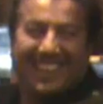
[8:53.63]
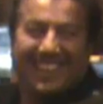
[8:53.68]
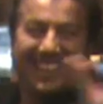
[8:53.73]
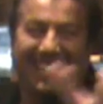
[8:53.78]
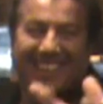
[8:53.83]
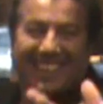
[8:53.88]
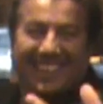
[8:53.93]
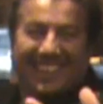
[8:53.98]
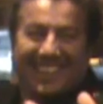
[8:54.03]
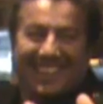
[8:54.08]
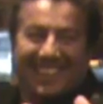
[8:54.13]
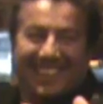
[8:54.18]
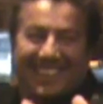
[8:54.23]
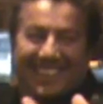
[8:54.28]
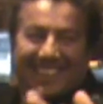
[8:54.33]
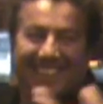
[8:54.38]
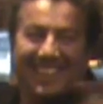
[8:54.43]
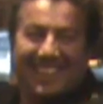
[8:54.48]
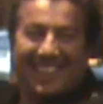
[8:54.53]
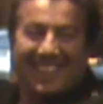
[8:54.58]

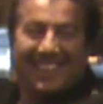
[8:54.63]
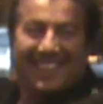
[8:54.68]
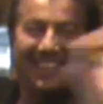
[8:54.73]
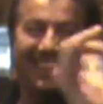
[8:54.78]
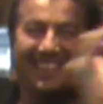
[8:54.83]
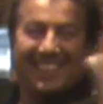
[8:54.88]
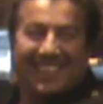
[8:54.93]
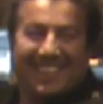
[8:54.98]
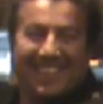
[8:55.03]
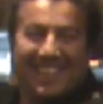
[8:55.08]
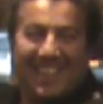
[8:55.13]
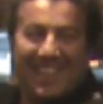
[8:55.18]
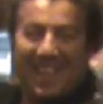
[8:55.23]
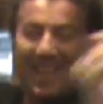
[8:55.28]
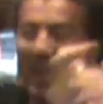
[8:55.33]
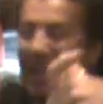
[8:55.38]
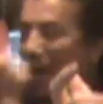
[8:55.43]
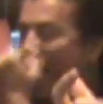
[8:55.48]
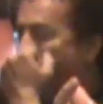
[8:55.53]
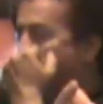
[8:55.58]

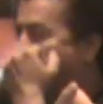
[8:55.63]
(not speaking)